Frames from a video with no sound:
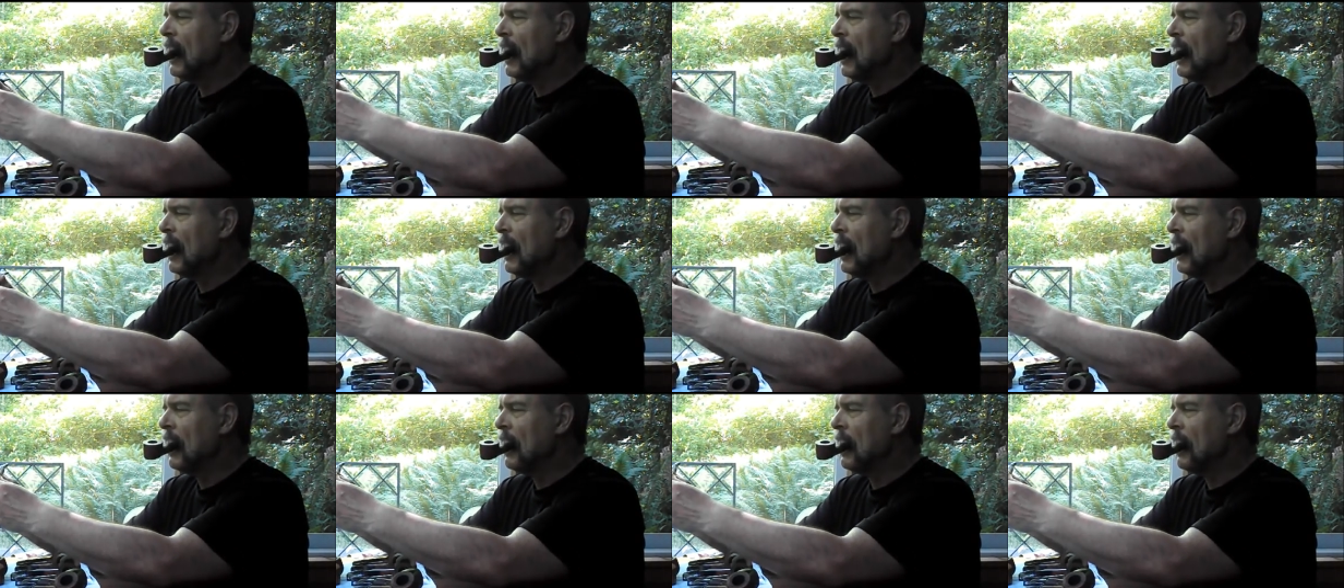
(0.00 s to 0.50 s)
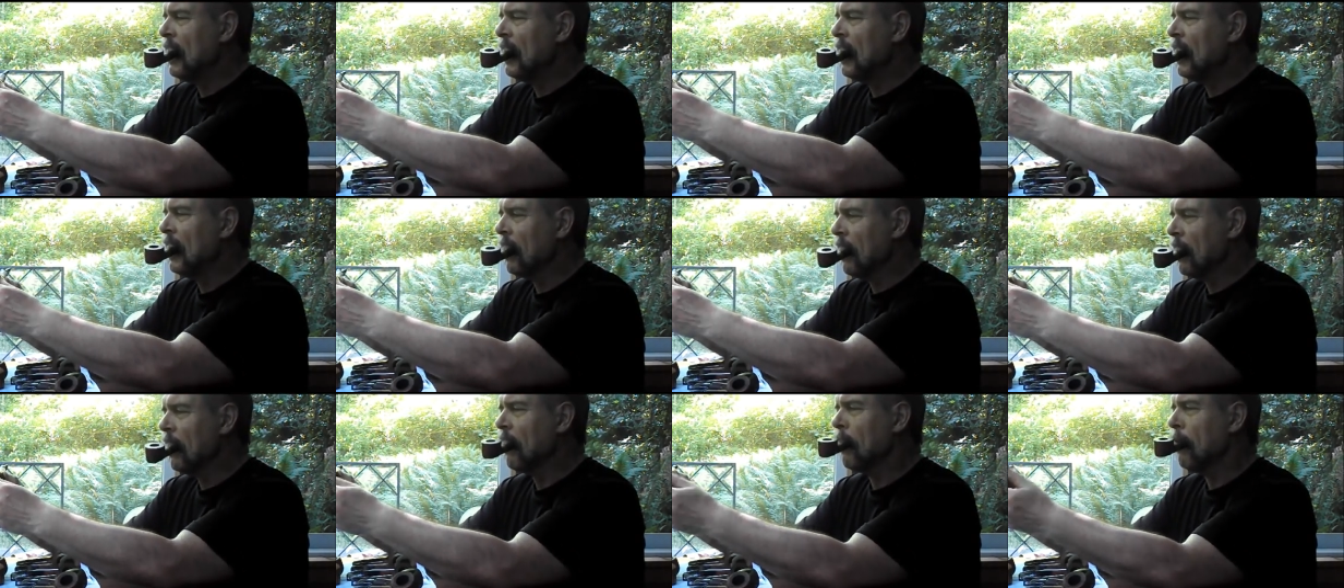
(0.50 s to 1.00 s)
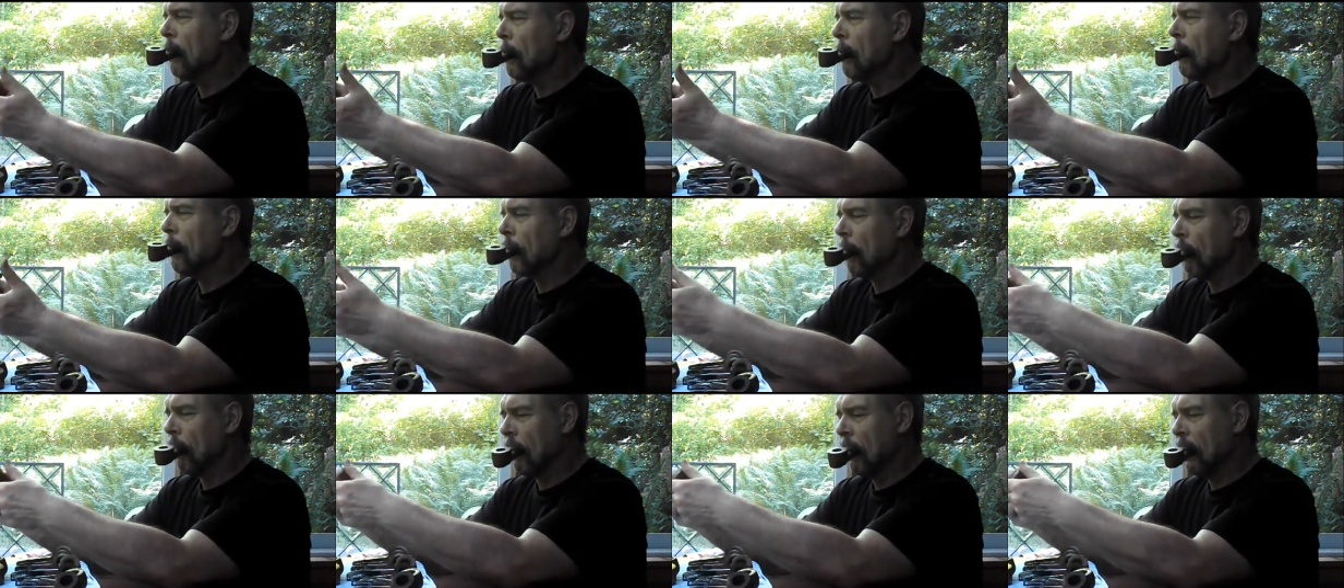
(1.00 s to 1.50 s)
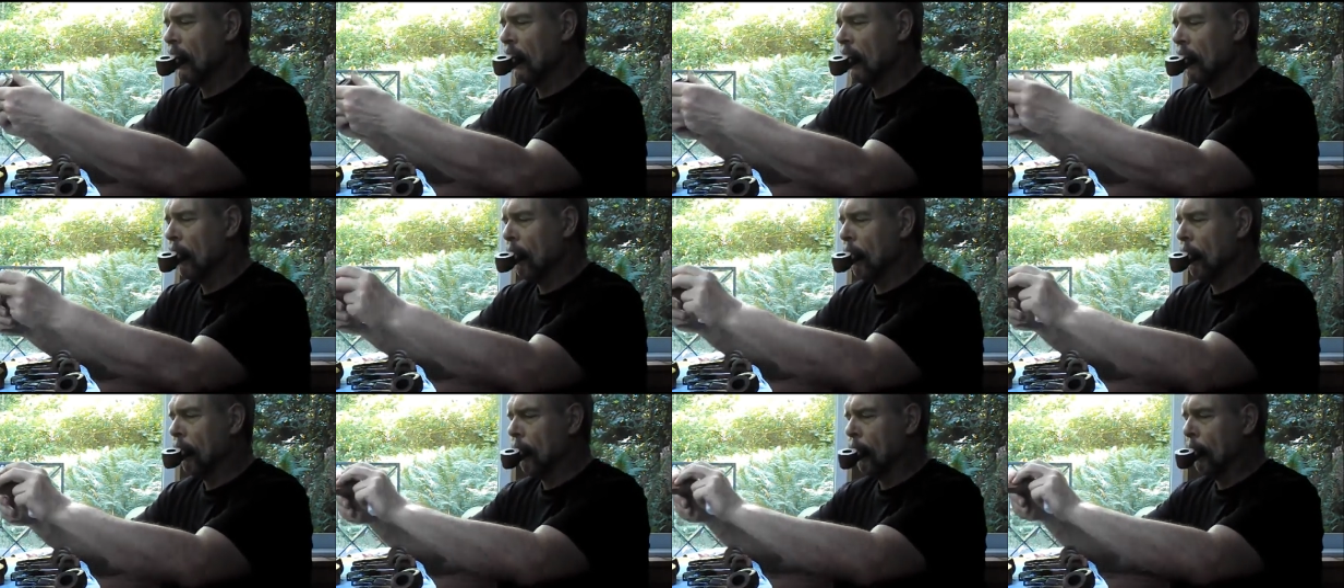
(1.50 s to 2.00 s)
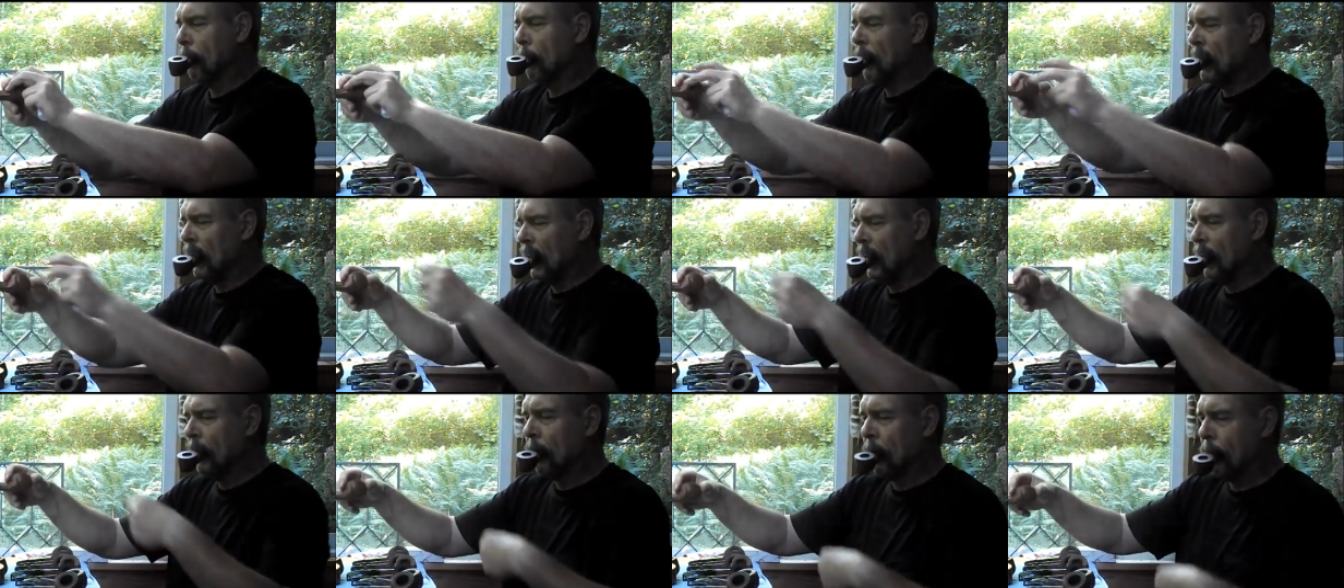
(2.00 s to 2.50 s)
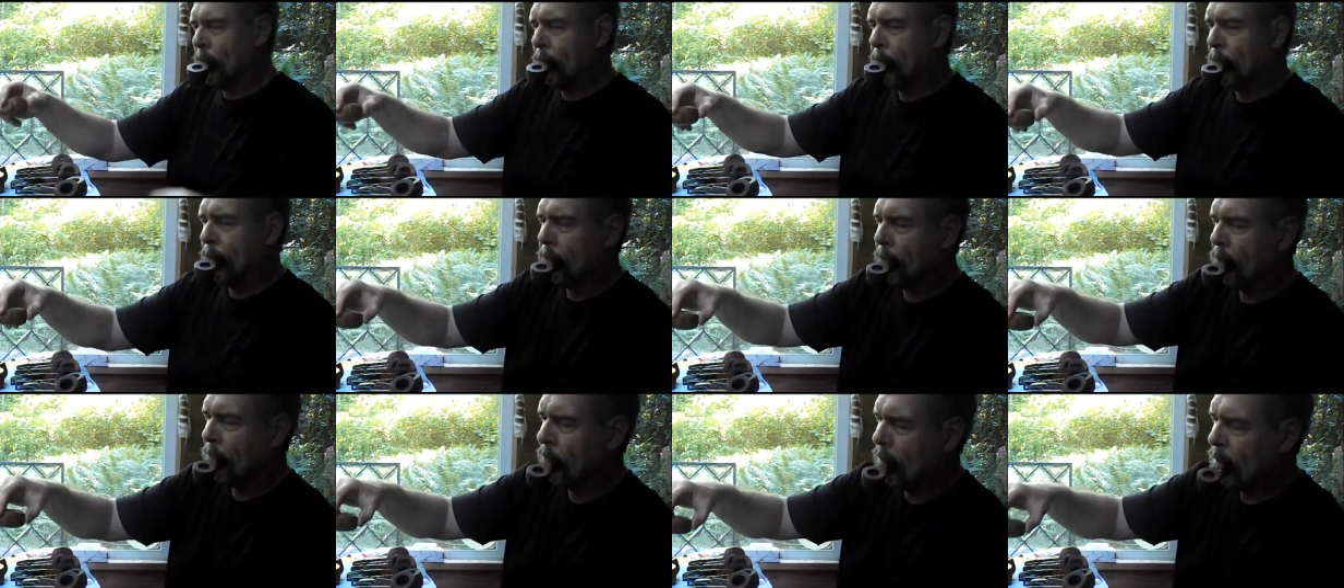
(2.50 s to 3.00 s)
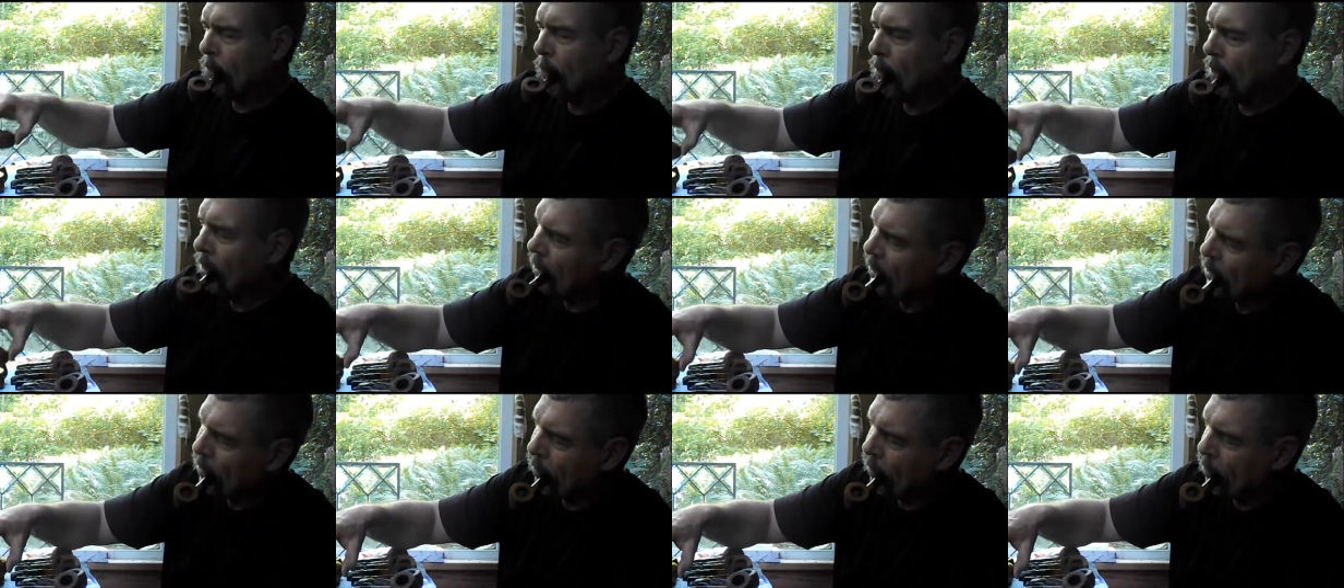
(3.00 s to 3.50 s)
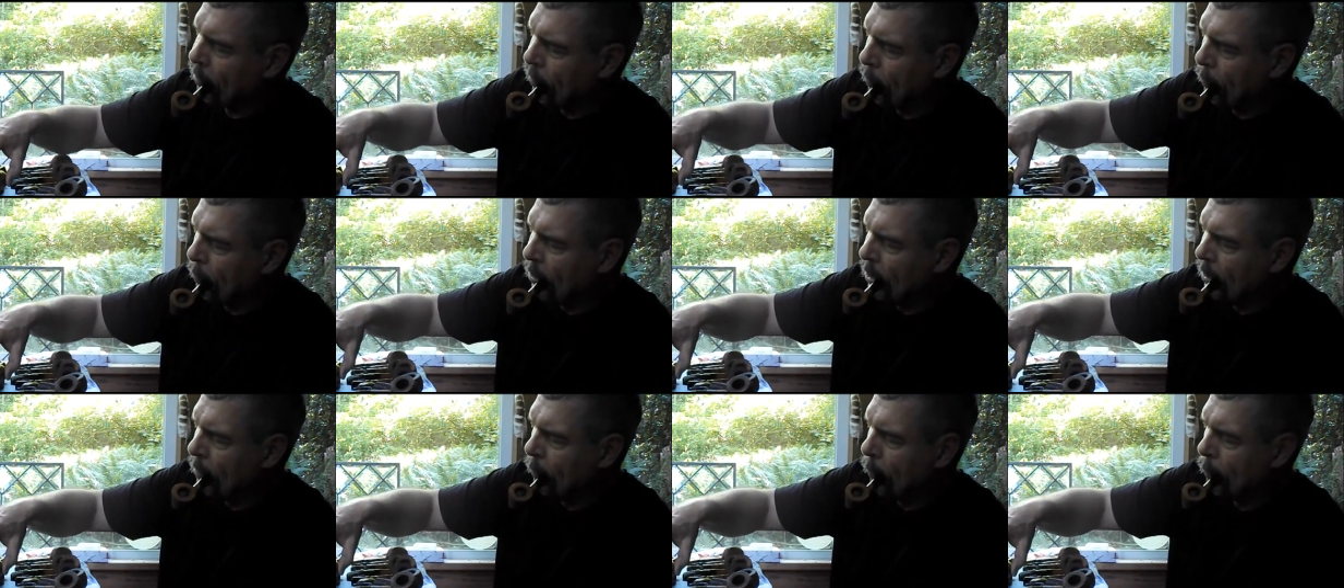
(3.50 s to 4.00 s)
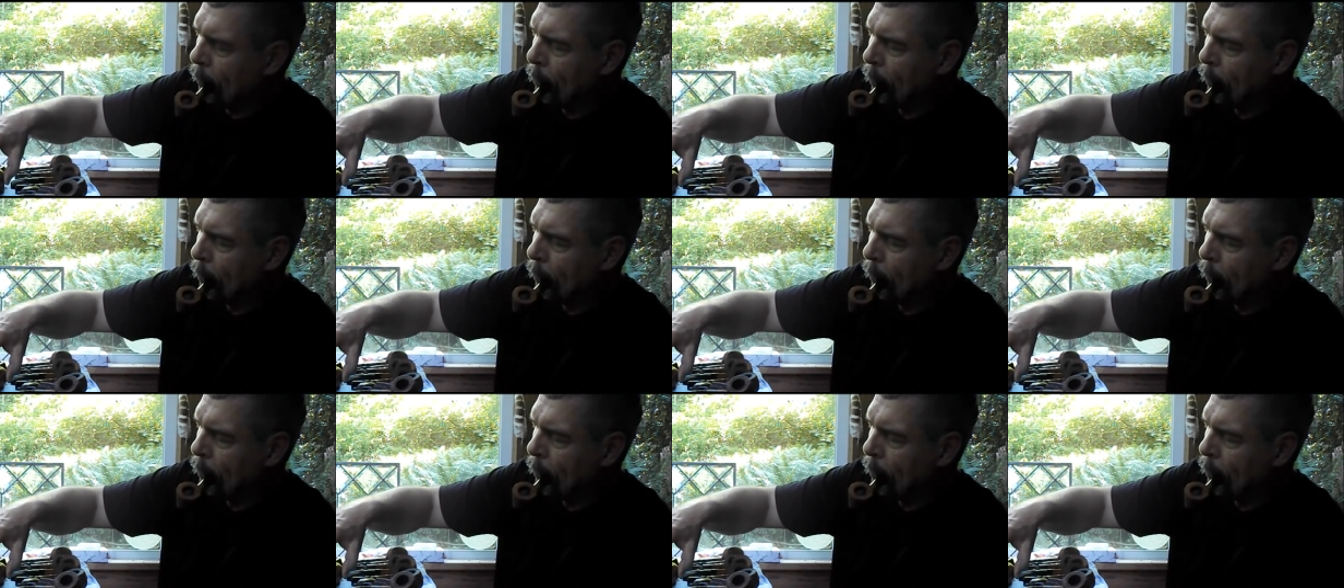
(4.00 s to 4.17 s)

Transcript: and a little overstyled for me. But that's just me.